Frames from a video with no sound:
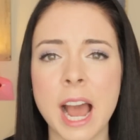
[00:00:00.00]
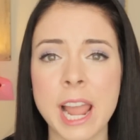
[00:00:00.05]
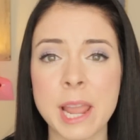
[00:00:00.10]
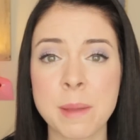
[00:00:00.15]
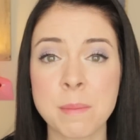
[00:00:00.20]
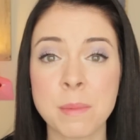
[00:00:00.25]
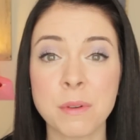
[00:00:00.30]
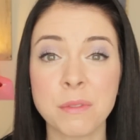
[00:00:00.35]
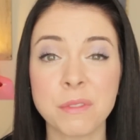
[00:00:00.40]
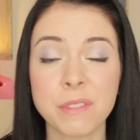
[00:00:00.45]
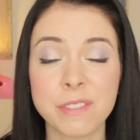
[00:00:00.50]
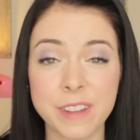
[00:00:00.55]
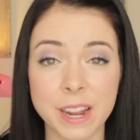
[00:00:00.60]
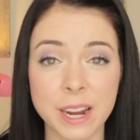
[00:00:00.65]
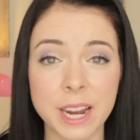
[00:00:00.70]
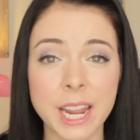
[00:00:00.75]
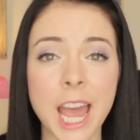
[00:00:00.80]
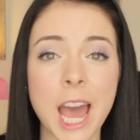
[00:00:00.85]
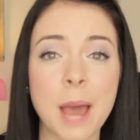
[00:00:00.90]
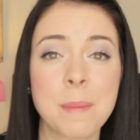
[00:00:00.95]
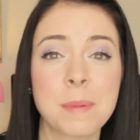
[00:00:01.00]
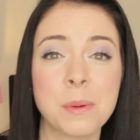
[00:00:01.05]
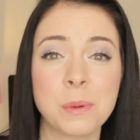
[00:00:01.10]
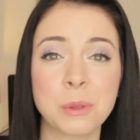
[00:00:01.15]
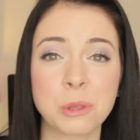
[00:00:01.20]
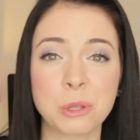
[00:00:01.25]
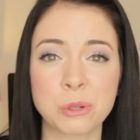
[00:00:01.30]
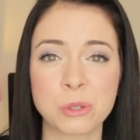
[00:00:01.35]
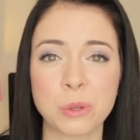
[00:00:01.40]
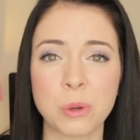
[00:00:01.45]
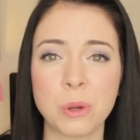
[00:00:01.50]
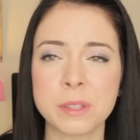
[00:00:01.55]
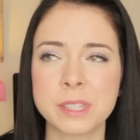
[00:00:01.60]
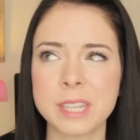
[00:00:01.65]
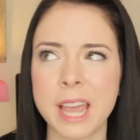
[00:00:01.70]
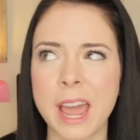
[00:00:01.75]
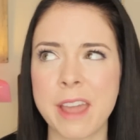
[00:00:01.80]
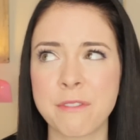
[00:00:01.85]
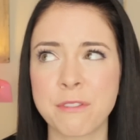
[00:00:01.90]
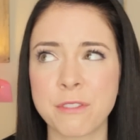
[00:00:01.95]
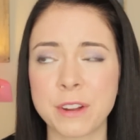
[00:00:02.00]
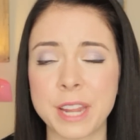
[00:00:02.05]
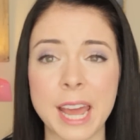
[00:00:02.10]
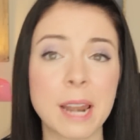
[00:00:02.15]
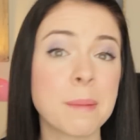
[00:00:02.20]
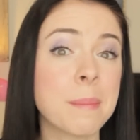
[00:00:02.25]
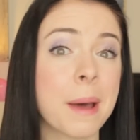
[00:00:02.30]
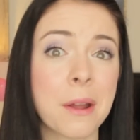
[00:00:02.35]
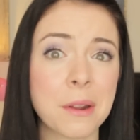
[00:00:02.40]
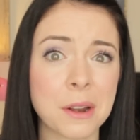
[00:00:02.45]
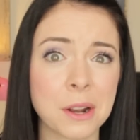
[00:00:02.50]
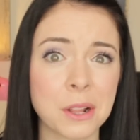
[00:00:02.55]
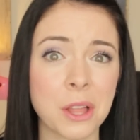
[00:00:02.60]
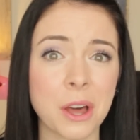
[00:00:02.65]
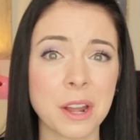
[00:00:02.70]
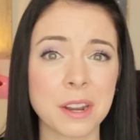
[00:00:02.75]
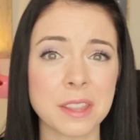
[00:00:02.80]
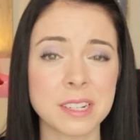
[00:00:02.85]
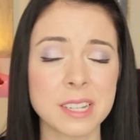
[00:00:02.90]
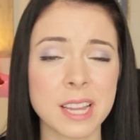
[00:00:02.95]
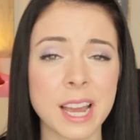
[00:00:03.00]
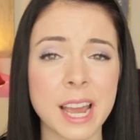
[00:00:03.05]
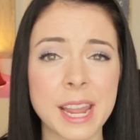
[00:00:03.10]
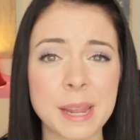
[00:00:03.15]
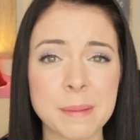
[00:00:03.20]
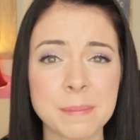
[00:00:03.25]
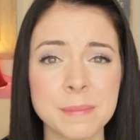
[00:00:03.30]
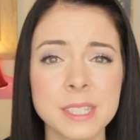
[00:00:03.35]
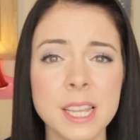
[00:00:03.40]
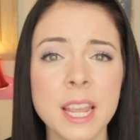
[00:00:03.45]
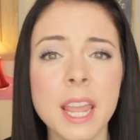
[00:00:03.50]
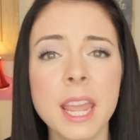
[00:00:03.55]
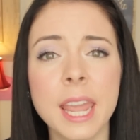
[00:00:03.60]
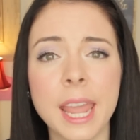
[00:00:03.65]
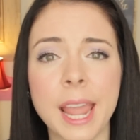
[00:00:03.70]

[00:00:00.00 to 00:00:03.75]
I'm very happy with the results. I forget about it a lot of the times.